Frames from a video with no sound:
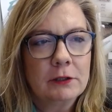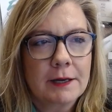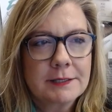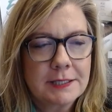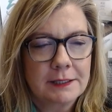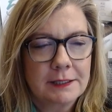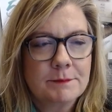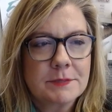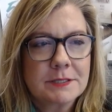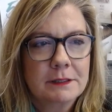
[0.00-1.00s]
a lot of
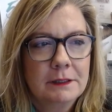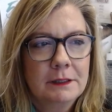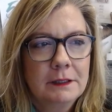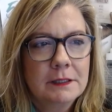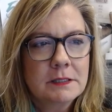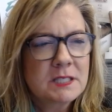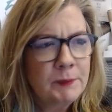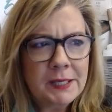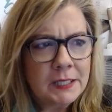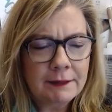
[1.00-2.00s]
times,
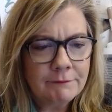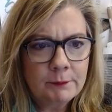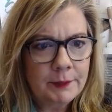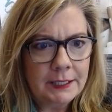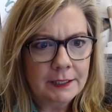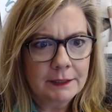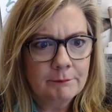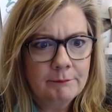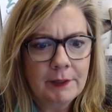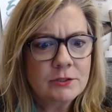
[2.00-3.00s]
speak in every meeting.
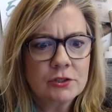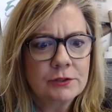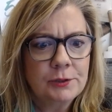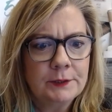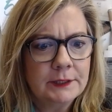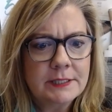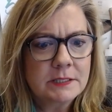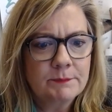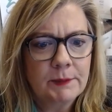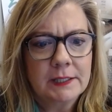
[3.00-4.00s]
Make sure you at
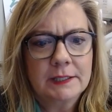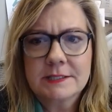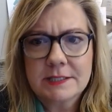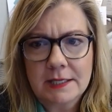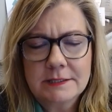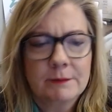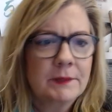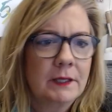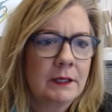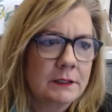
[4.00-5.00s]
least speak and say
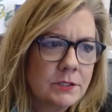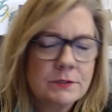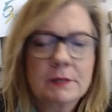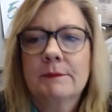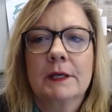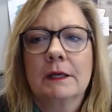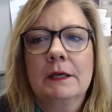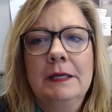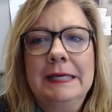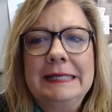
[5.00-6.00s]
something and do something.
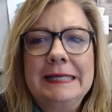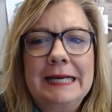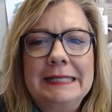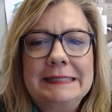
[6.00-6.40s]
And